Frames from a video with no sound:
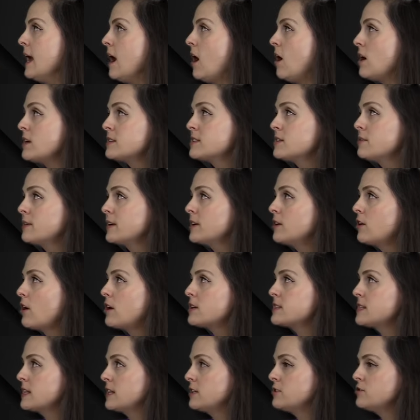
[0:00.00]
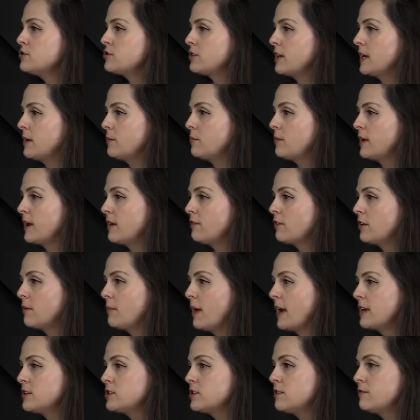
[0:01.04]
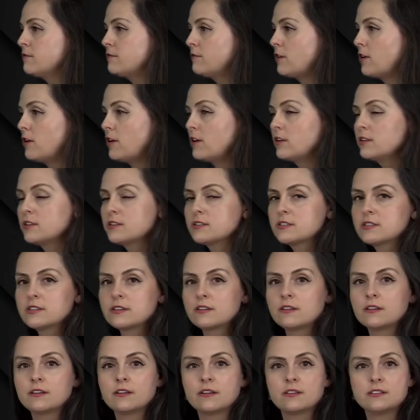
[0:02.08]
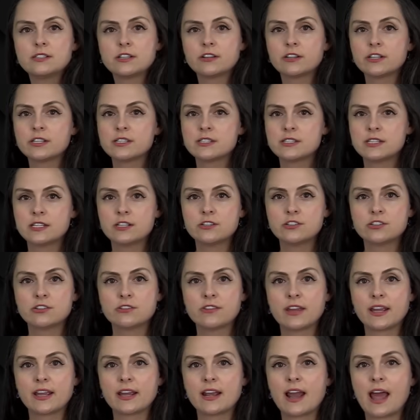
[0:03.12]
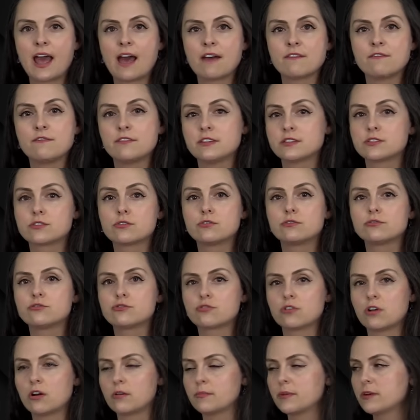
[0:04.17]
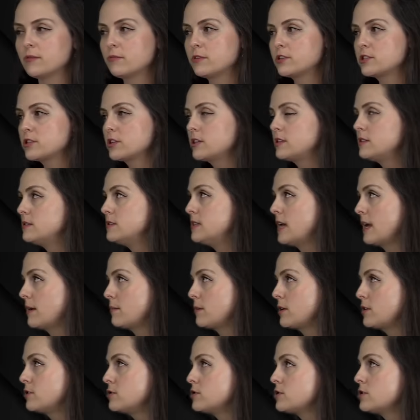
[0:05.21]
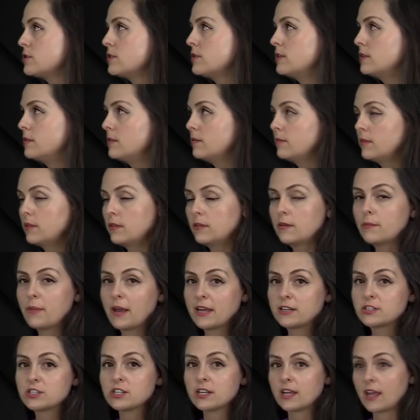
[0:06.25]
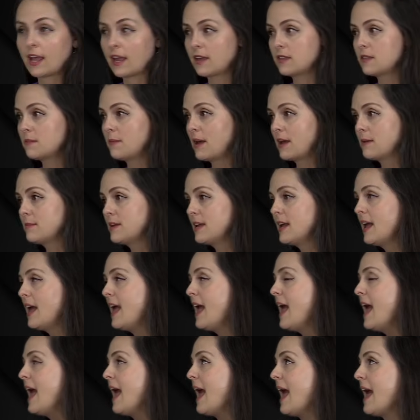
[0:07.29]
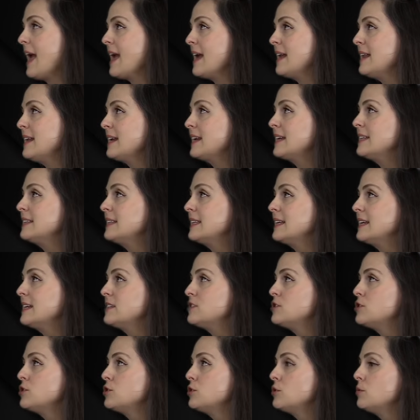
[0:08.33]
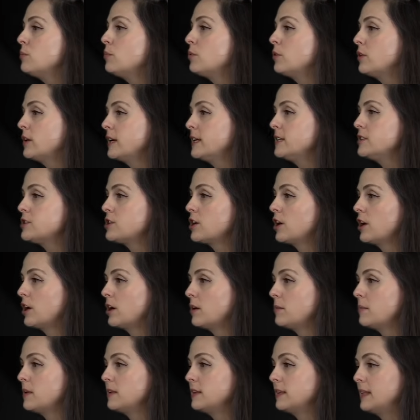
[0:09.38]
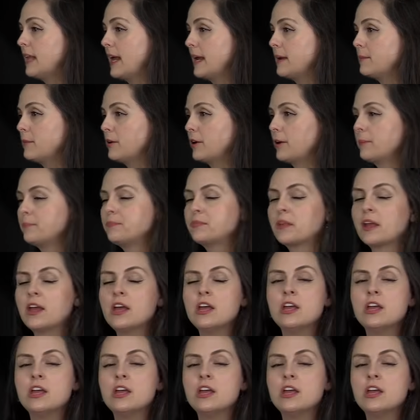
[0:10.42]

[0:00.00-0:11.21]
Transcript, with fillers: Also, it can cause injury. Whenever a patient falls during a seizure, they can have physical trauma, which could damage the patient and the baby, and it can lead to preterm labor.